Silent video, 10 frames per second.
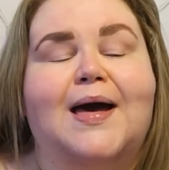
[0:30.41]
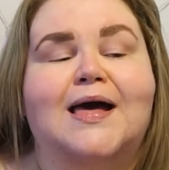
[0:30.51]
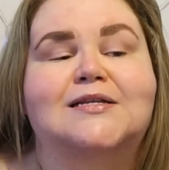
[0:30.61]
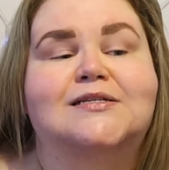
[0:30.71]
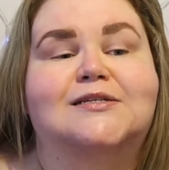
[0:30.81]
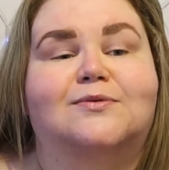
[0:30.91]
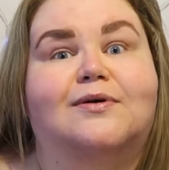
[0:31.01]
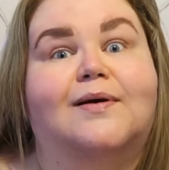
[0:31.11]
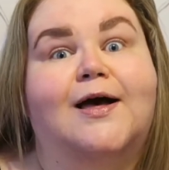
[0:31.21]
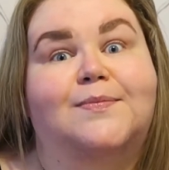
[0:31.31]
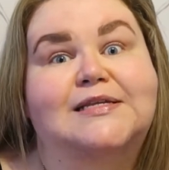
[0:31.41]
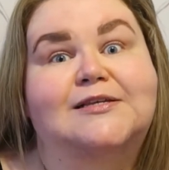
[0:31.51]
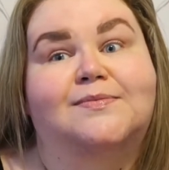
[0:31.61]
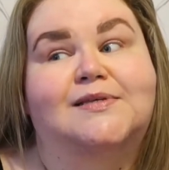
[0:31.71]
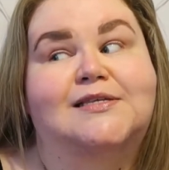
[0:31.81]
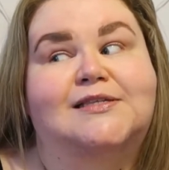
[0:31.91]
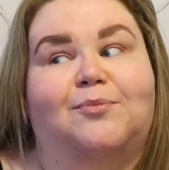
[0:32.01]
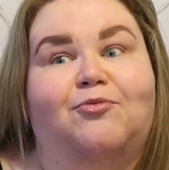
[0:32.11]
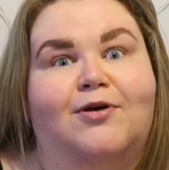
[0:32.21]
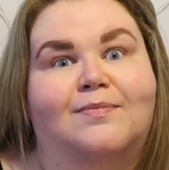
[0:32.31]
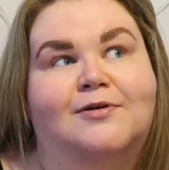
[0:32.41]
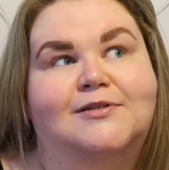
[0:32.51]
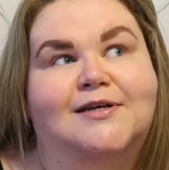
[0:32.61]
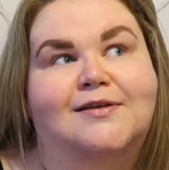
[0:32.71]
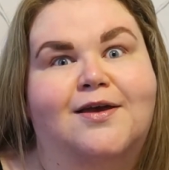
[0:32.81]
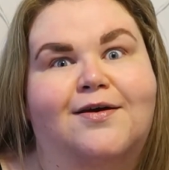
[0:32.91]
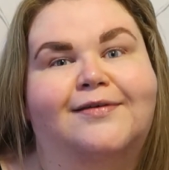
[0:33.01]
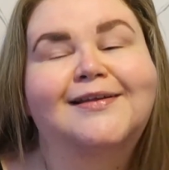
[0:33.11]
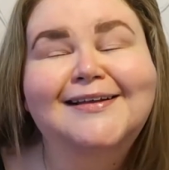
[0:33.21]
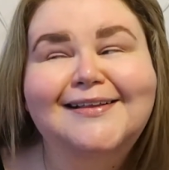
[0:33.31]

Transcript: and well, how many times can you say Primark, Tanya?